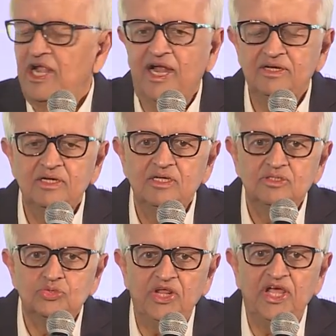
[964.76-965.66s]
And
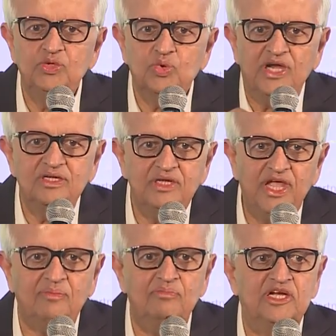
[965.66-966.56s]
today you can
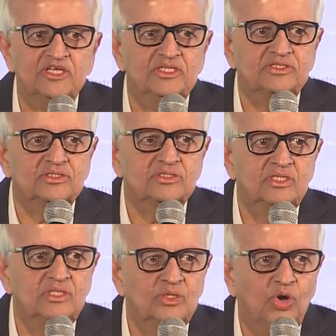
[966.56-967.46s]
take measures
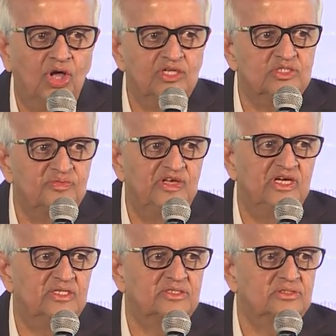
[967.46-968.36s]
in all
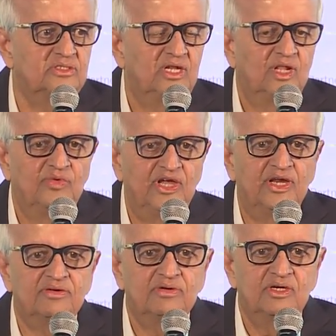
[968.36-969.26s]
spheres
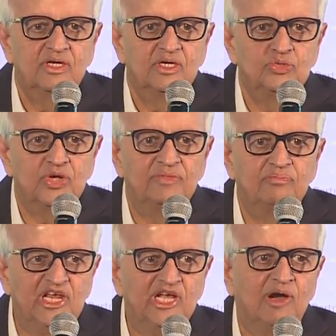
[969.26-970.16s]
where you can
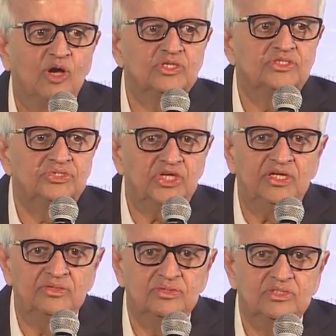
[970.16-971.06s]
bring about a
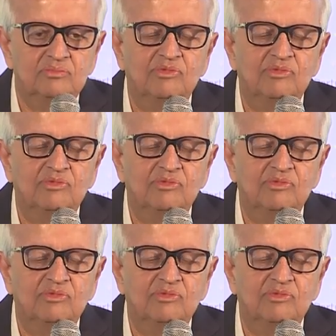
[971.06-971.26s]
change.